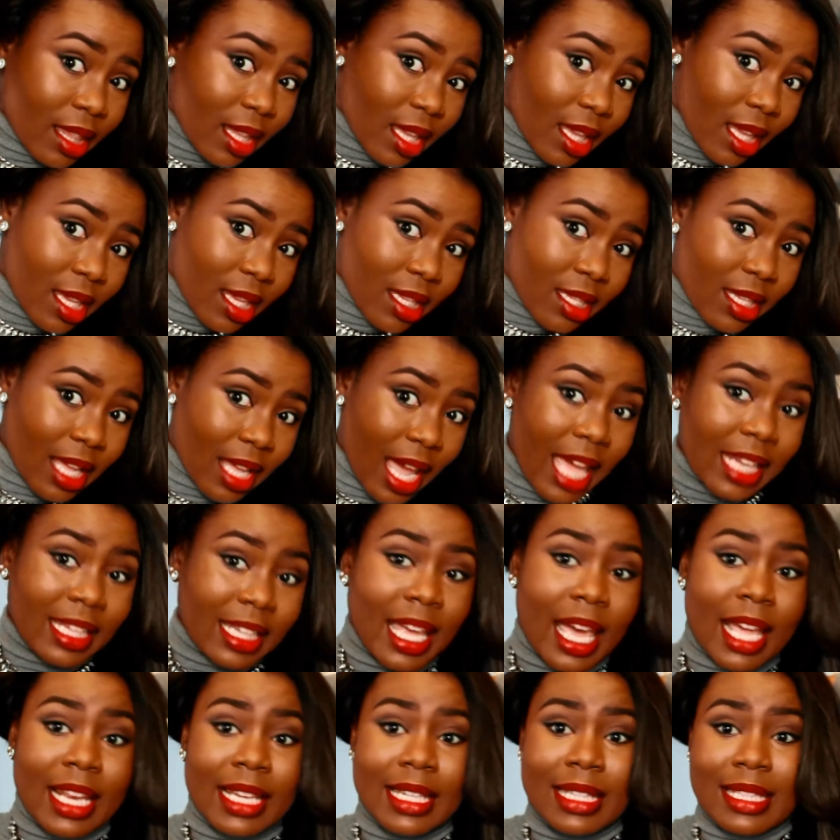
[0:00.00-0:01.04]
this, and
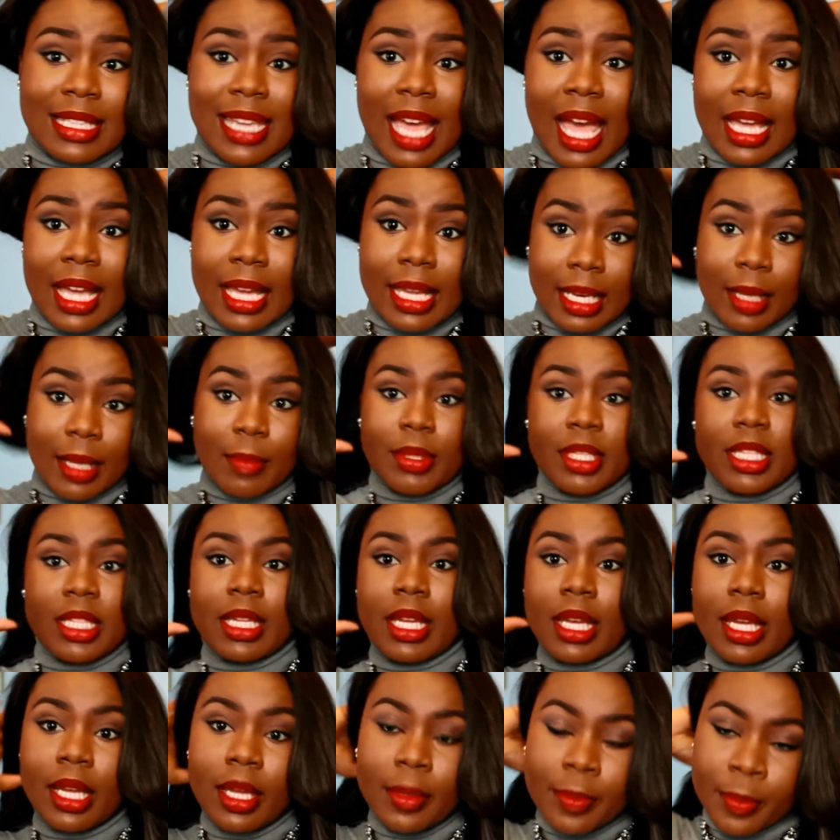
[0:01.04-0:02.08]
then that clipped
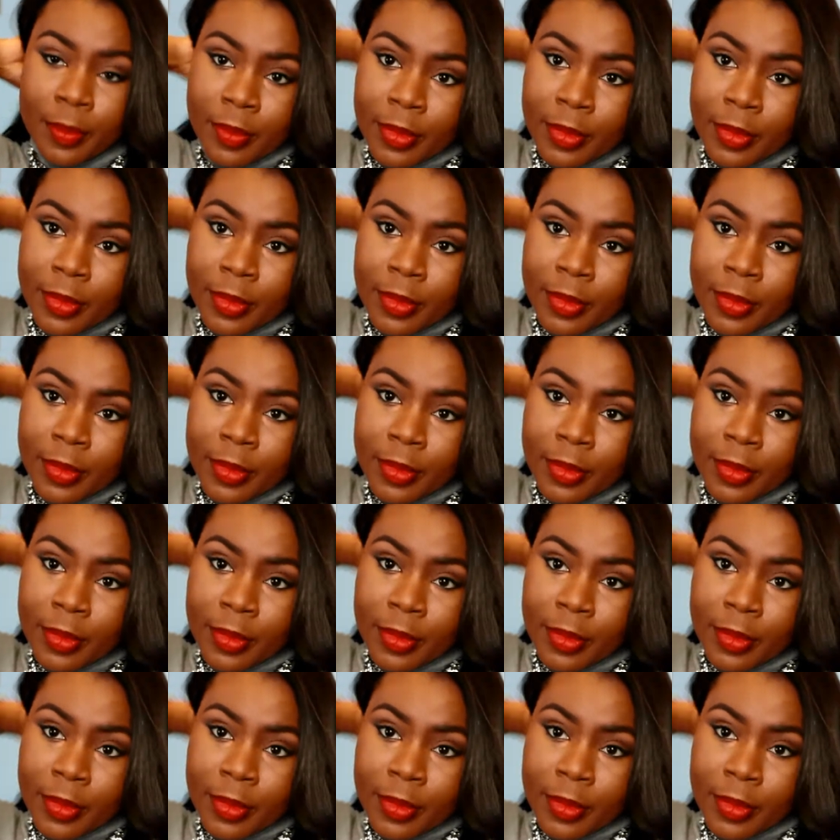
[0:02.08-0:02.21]
it,